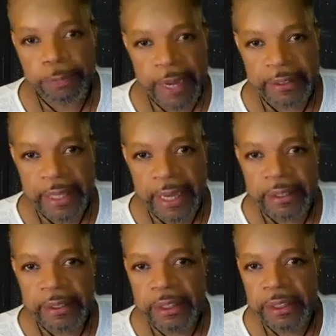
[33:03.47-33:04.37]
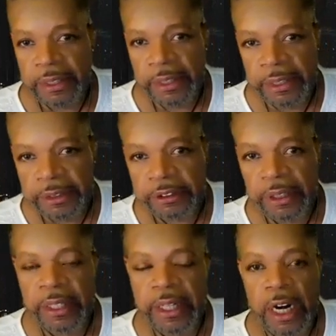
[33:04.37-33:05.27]
fact that each
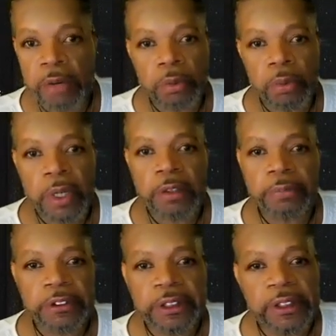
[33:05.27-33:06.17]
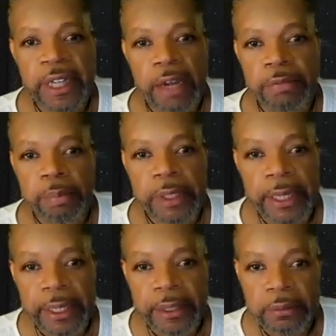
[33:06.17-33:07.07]
and every one of us didn't have a
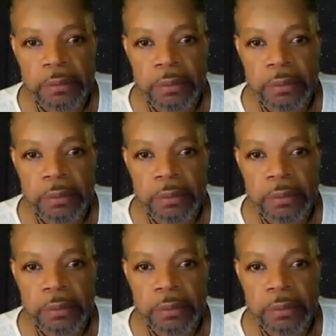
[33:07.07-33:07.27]
plan,